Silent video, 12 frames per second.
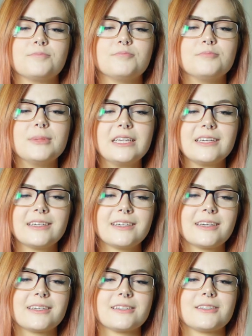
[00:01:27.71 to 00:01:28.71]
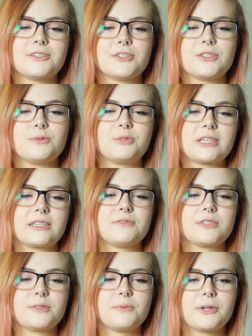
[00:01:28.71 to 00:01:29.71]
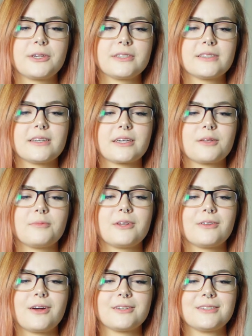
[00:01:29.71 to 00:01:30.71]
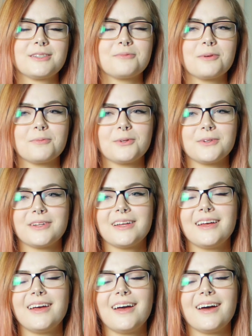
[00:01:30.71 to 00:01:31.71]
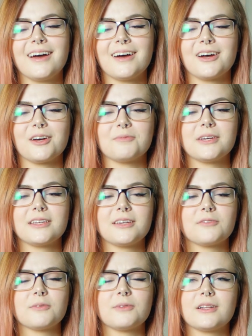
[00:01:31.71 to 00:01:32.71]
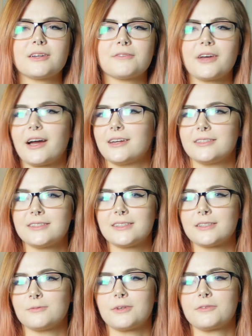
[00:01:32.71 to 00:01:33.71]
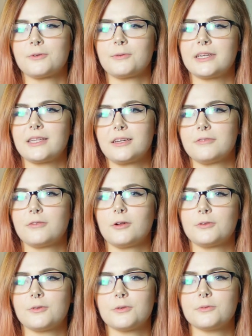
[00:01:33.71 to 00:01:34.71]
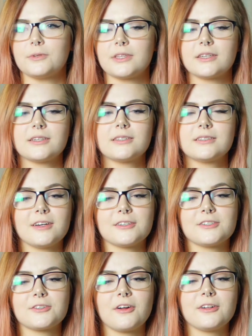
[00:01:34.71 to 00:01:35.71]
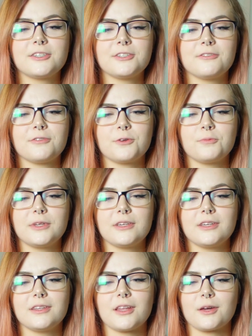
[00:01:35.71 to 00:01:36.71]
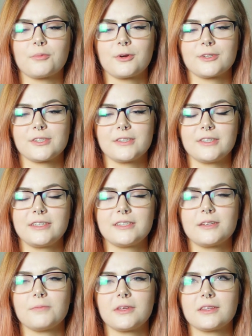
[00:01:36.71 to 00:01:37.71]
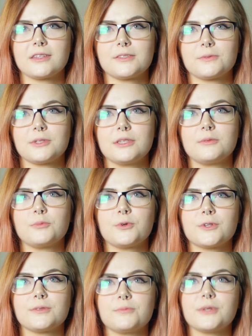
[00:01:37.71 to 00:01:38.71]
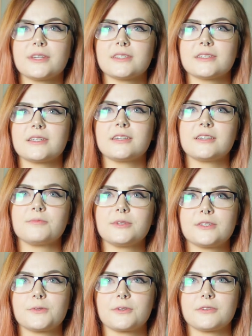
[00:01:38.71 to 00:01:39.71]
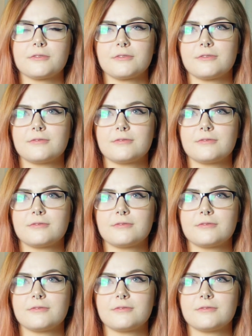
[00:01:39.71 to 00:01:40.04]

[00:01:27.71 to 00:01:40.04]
meaning and is such a subjective experience that can mean a lot to people, and give them a lot of guidance in whatever way they follow through with it. Astrology for me, like personally, is something that's really important because it can give me sort of